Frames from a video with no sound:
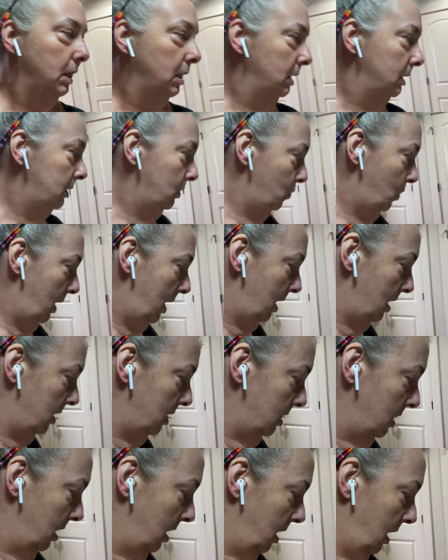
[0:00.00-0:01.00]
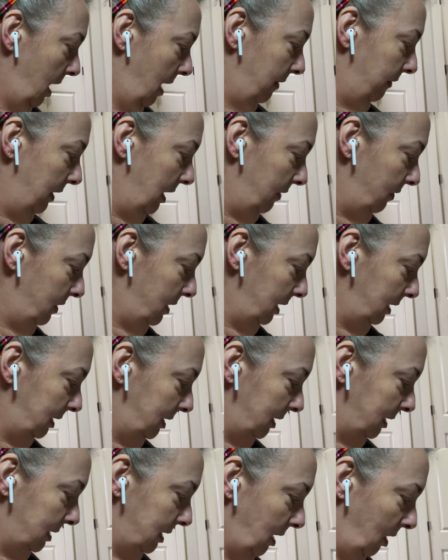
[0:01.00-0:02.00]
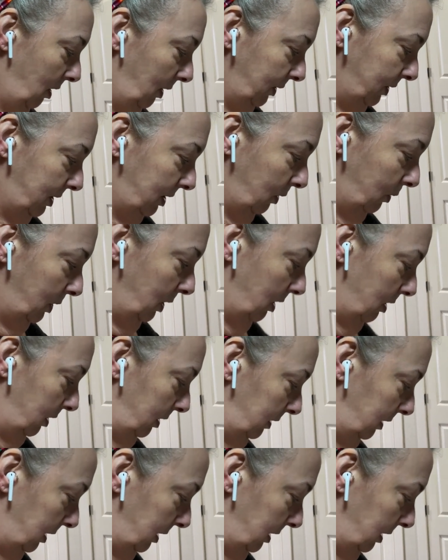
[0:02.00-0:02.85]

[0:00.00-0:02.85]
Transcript: to wear. And then this is also yarn in